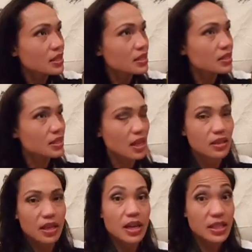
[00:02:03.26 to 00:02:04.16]
this,
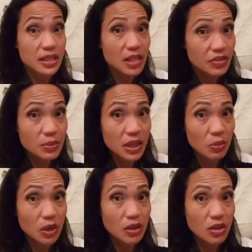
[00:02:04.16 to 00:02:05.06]
and it doesn't have to be
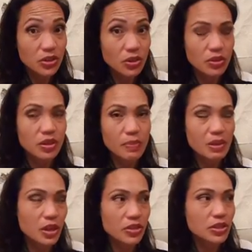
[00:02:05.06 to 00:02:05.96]
at work also.
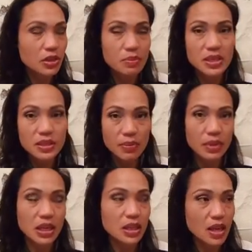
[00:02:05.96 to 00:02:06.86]
This could be
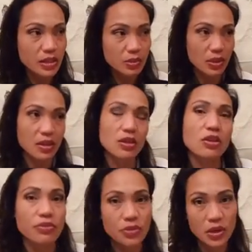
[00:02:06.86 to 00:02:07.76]
somebody that's within
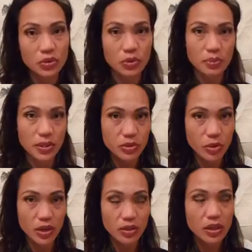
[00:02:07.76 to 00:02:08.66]
your friend group as
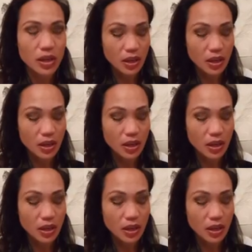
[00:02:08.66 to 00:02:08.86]
well,